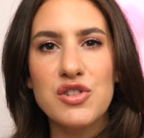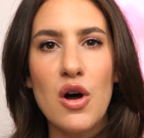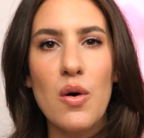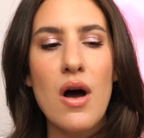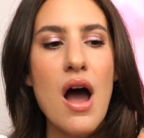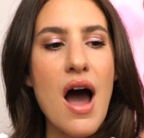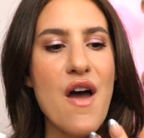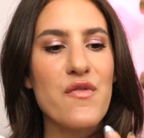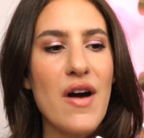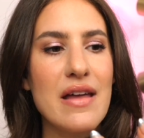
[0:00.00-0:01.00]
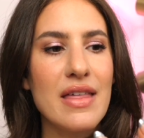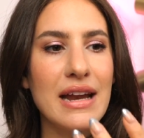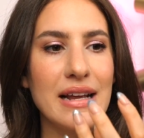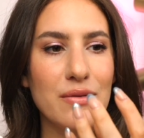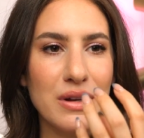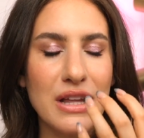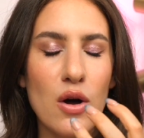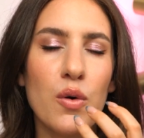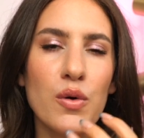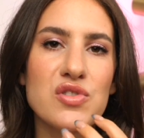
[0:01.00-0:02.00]
So I find that it really
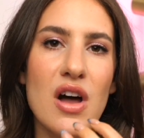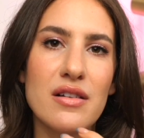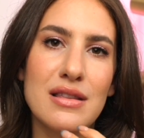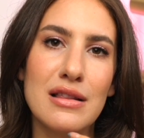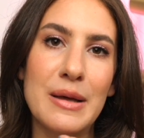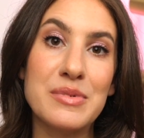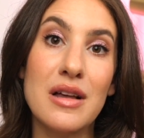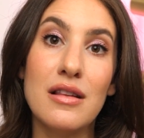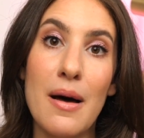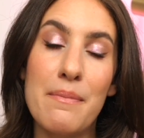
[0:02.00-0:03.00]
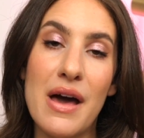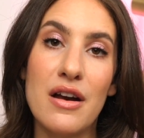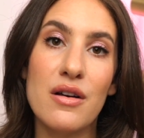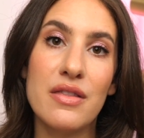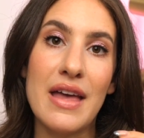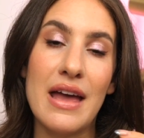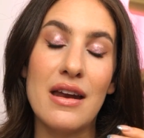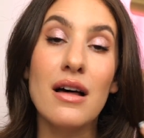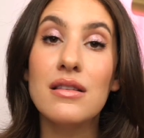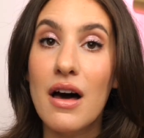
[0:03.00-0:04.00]
holds onto the lips a lot better than
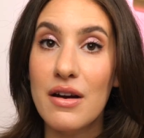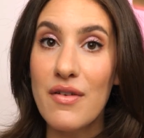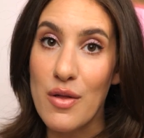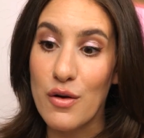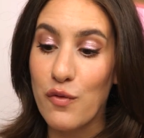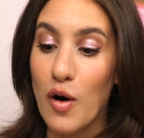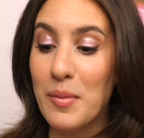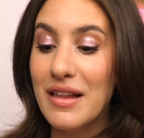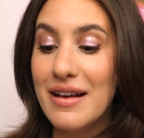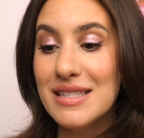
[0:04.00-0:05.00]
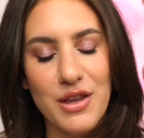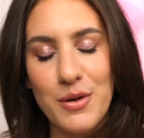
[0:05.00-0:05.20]
a lot of other formulas.